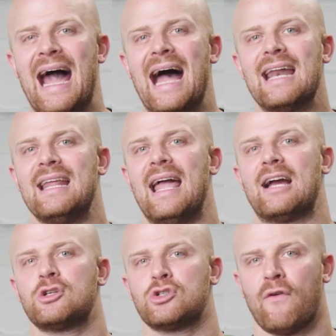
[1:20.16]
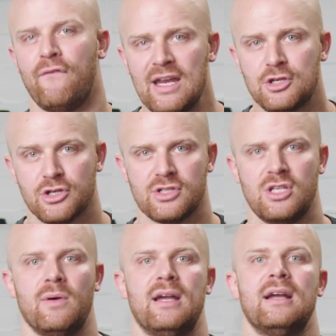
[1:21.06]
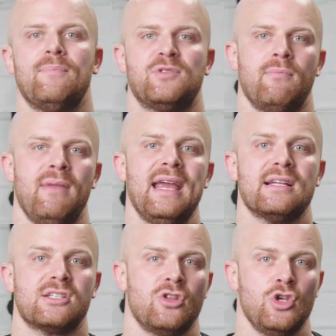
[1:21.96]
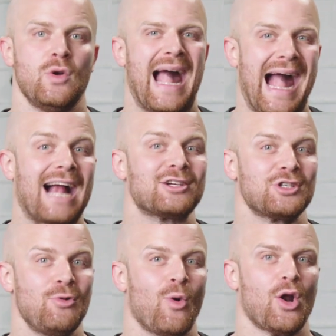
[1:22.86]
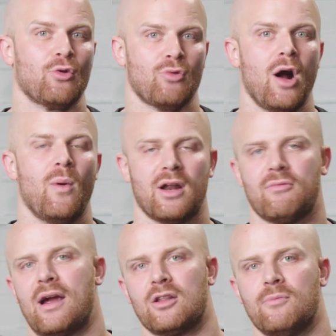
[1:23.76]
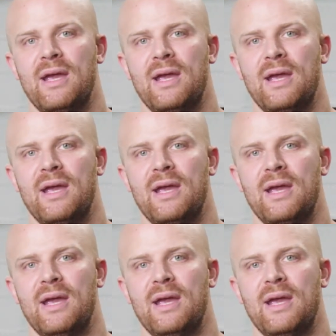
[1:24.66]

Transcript: added extra features to it to make it so that you actually want to row on a regular